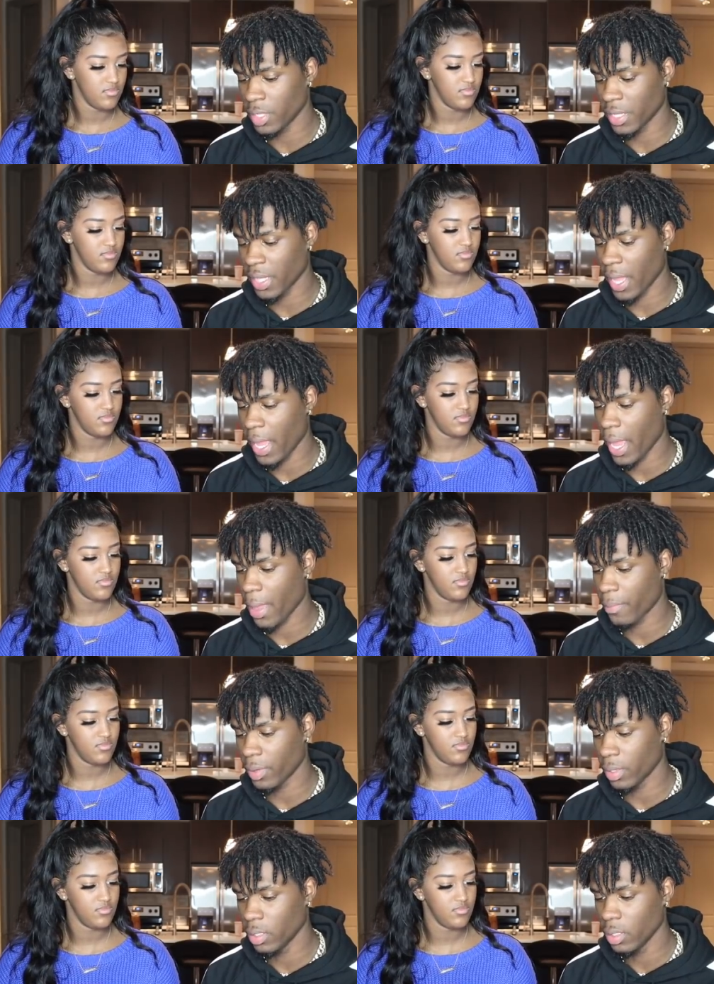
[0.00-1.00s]
Speaker 1: that that
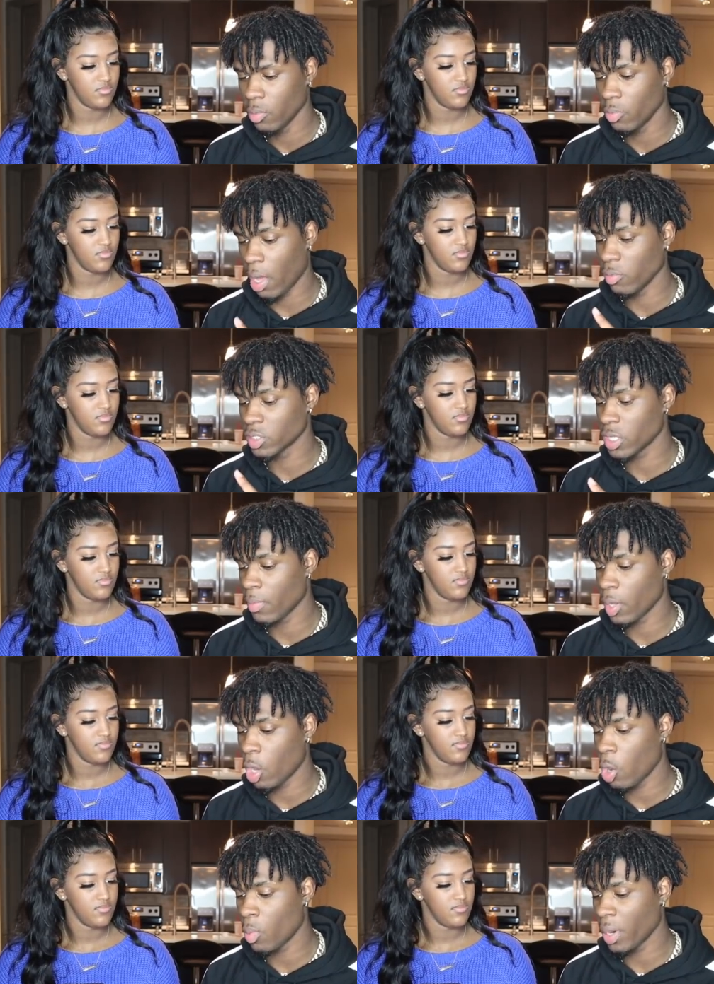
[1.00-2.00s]
happened when I was coming
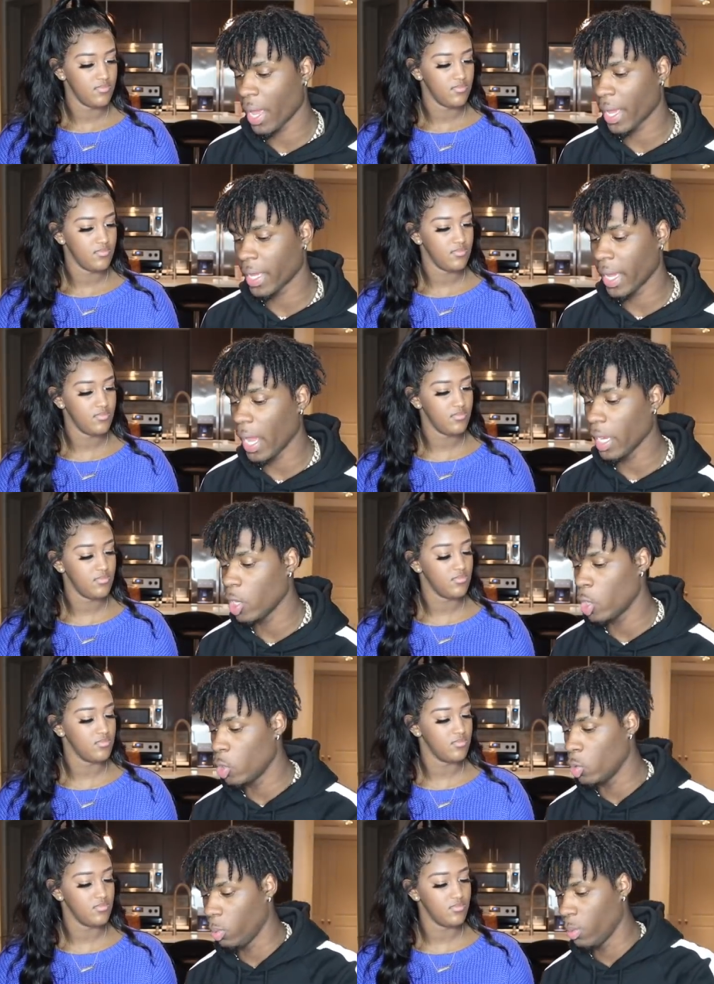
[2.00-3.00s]
home. When I got
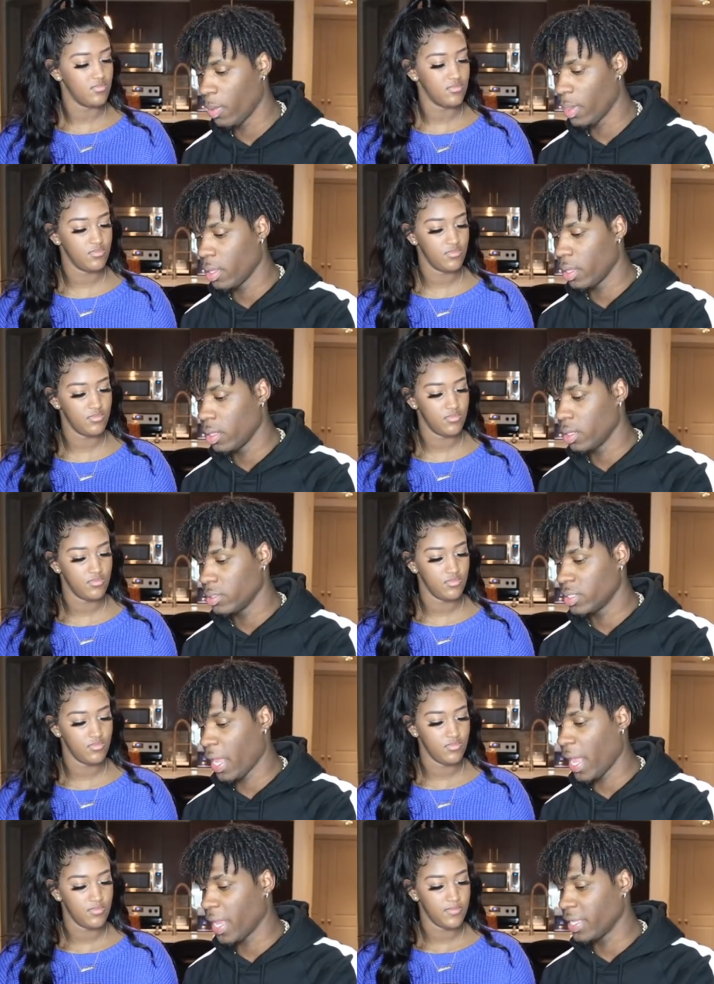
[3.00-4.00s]
home,
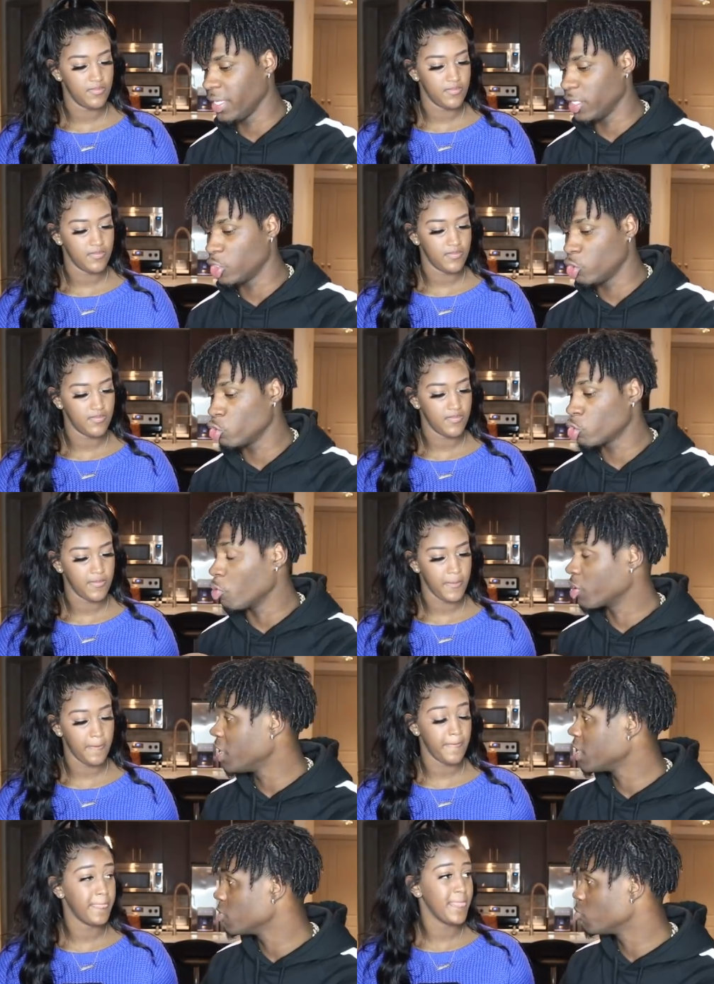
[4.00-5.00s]
they had this. She was
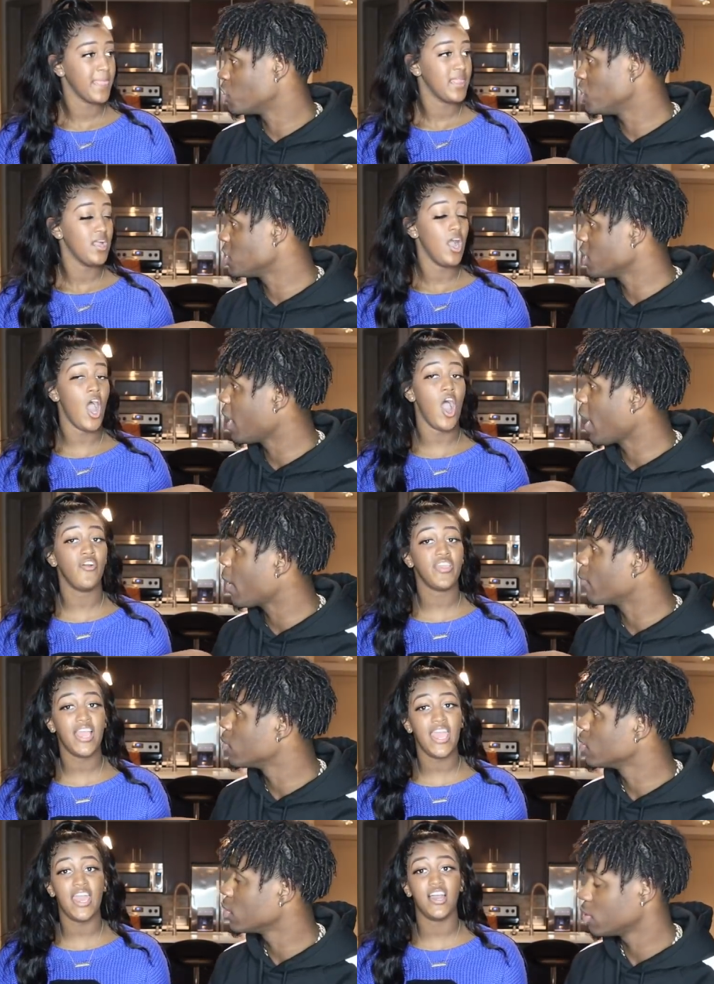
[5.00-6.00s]
gonna kick her. She still.
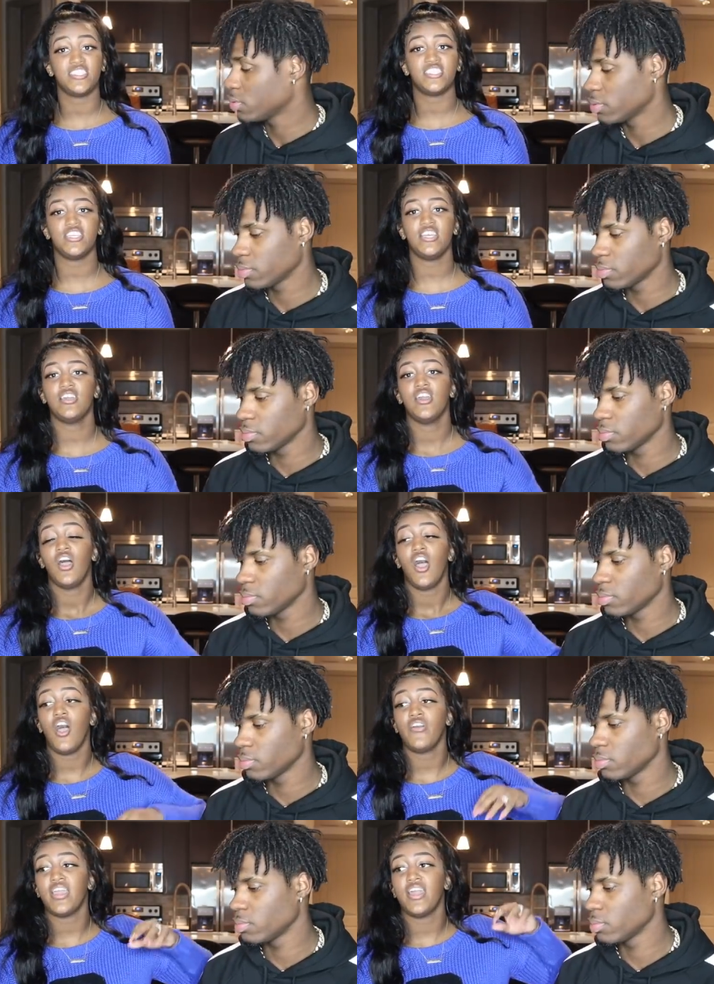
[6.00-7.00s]
Oh
Speaker 2: yeah, she.
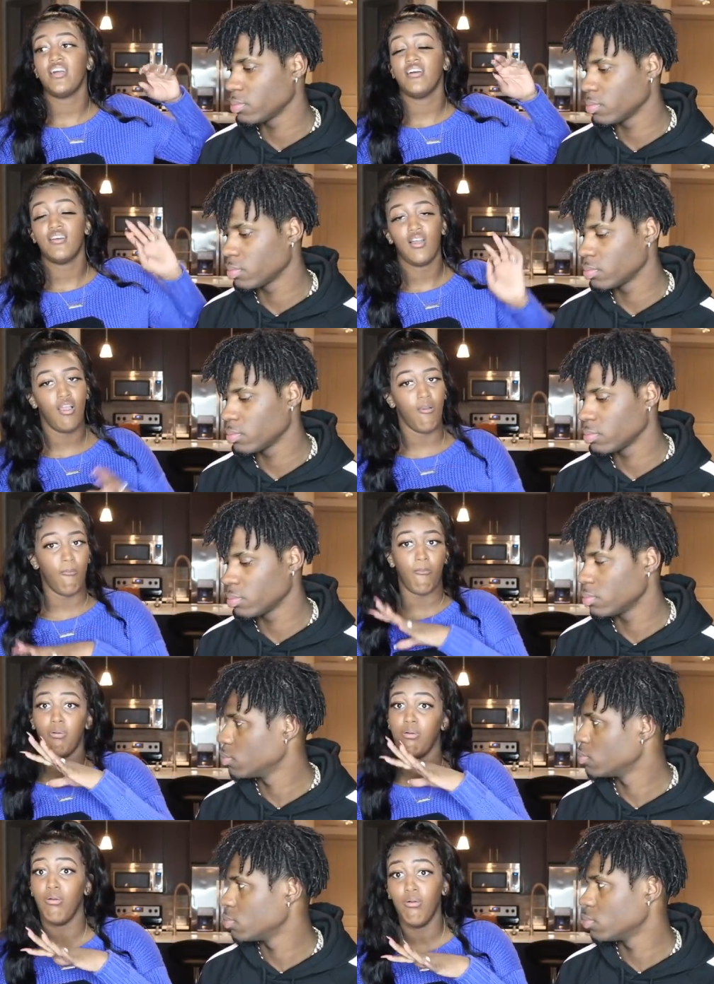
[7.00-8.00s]
Oh yeah.
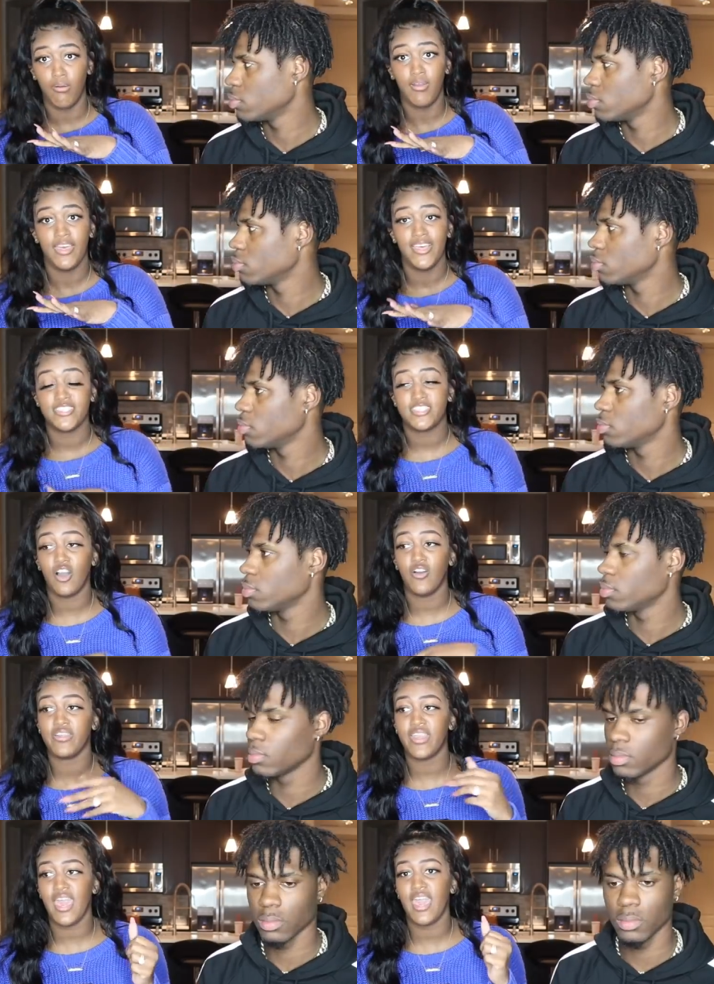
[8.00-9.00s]
Oh.
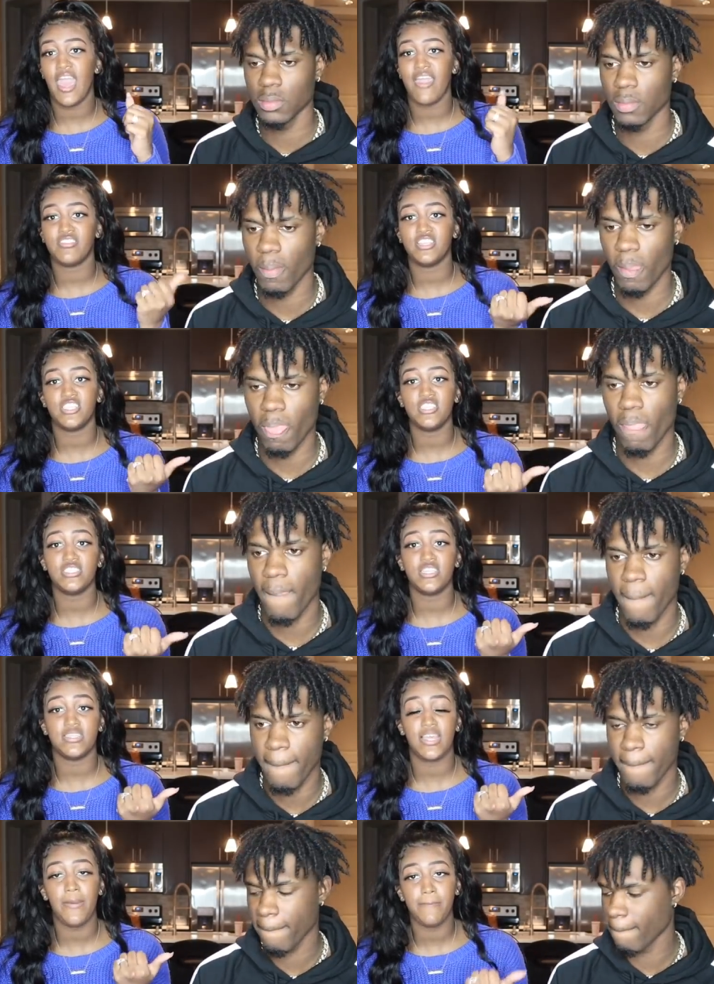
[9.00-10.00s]
So that after she
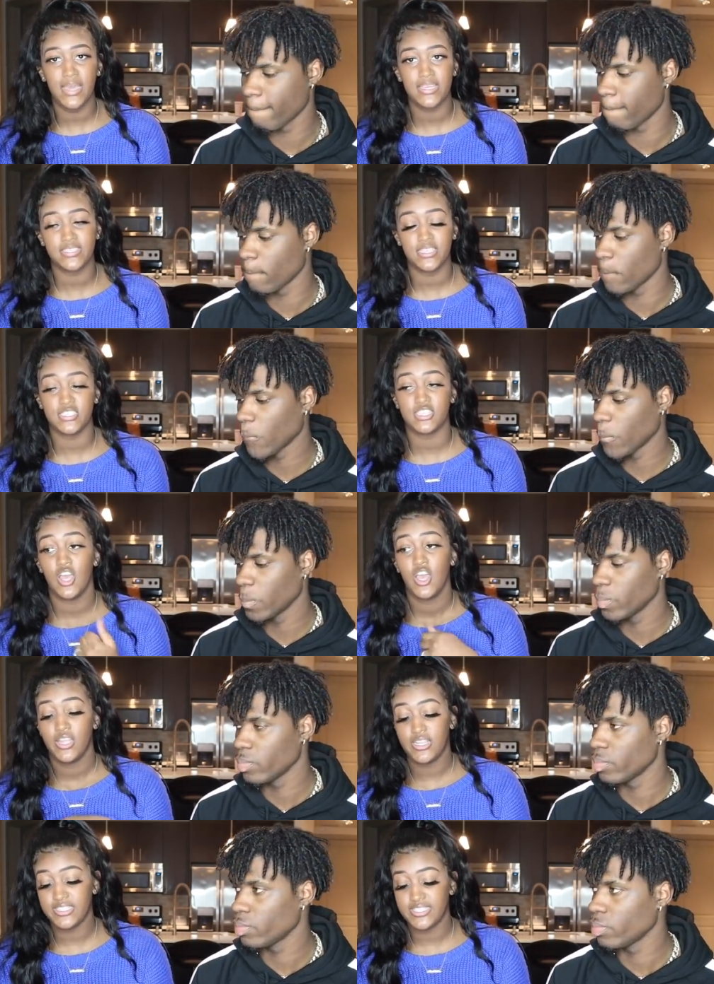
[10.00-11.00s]
sent that message,
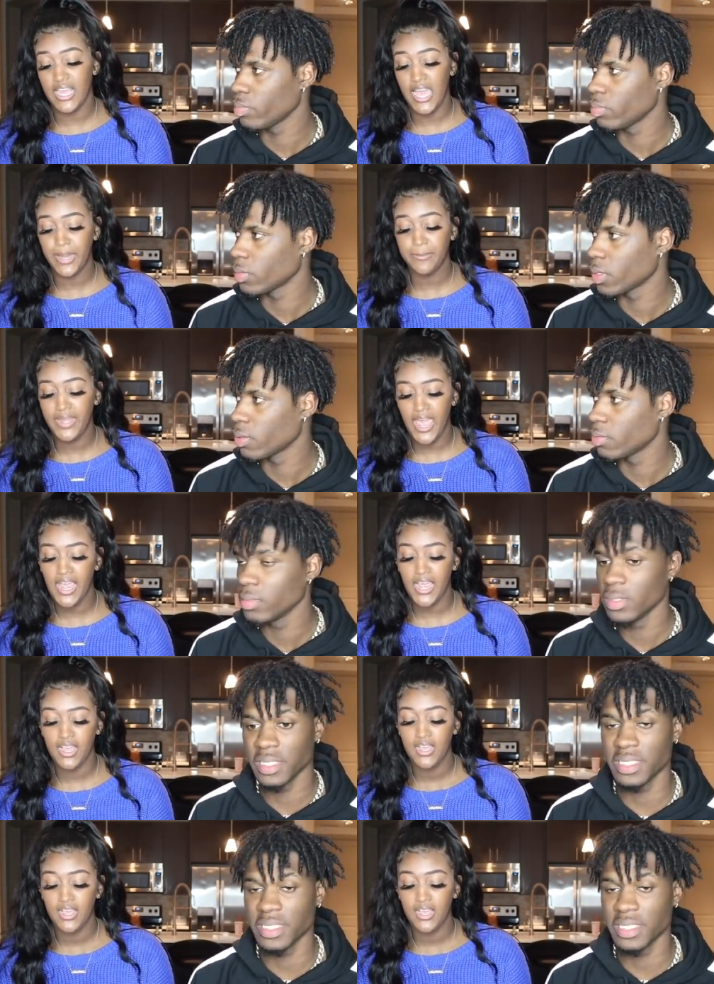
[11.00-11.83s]
the same day.